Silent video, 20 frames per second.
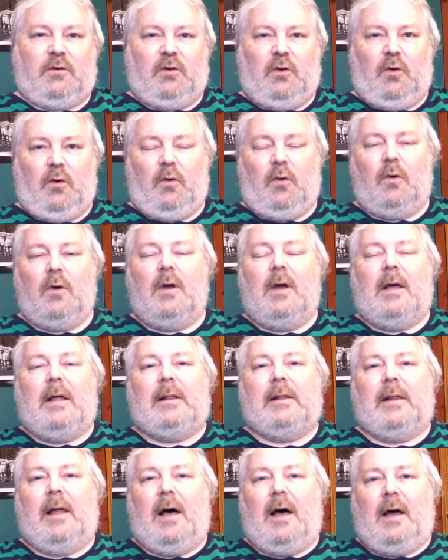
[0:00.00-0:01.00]
two
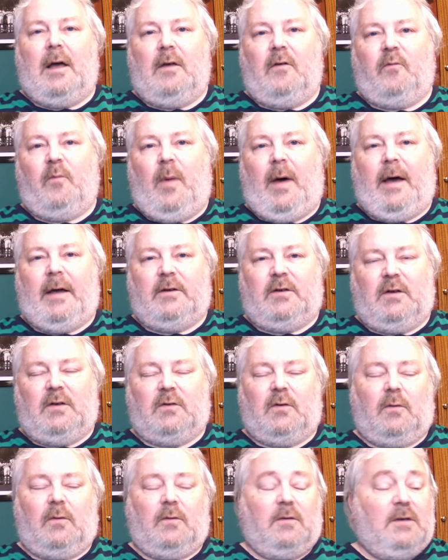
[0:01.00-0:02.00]
live
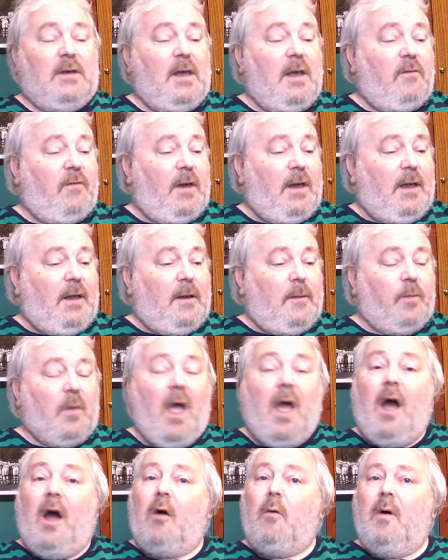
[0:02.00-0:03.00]
matches on TV.
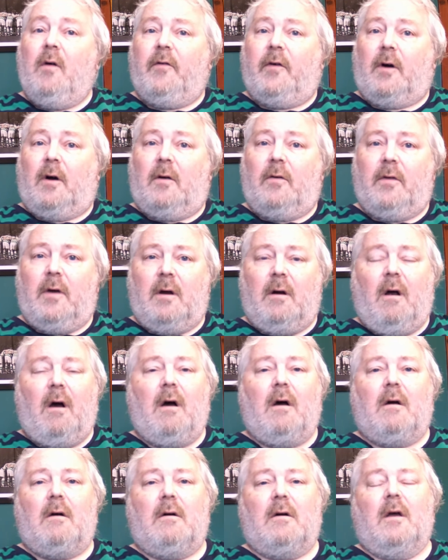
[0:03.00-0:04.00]
However, there
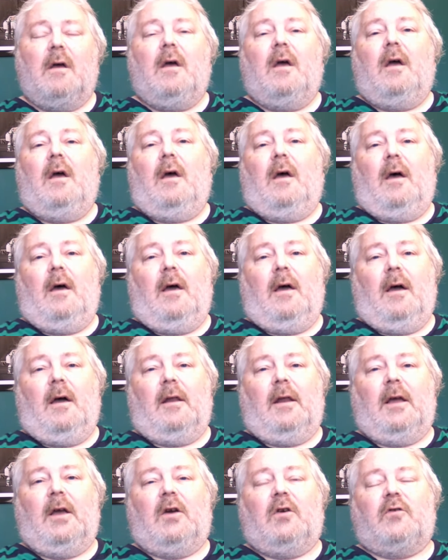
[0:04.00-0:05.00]
are an
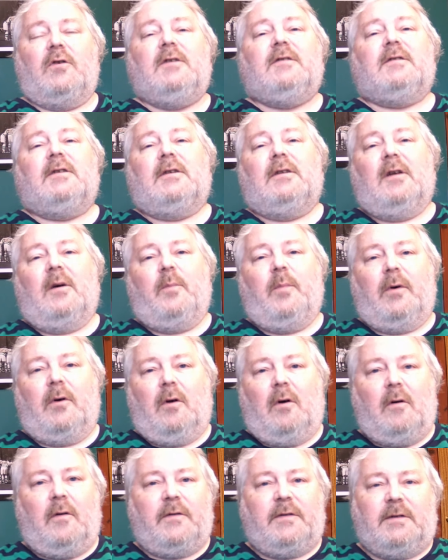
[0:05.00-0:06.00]
increasing number
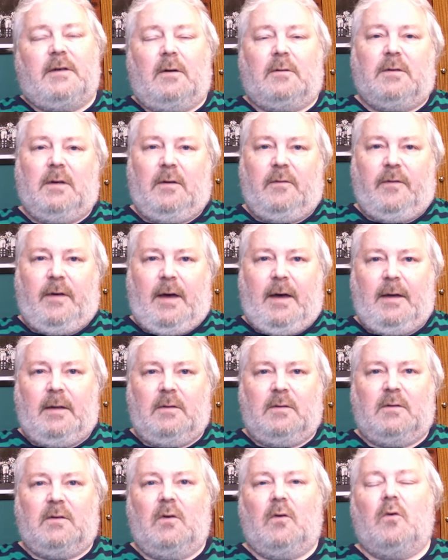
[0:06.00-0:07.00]
of Celtic
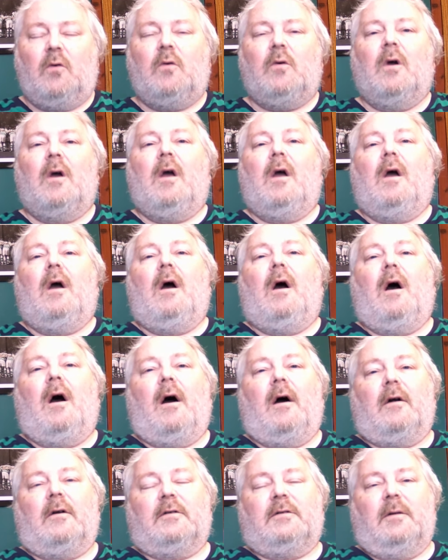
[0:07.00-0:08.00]
fans who
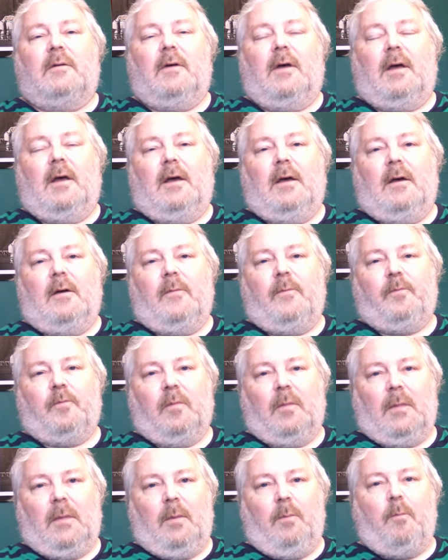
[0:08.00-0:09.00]
are
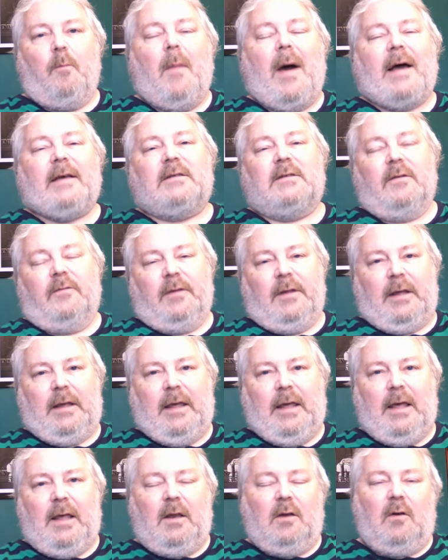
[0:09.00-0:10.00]
massively
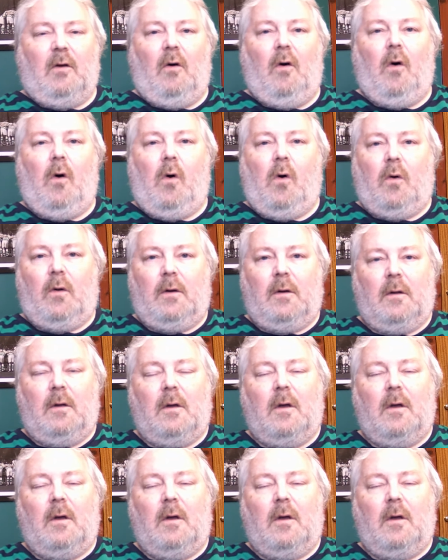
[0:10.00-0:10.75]
keen on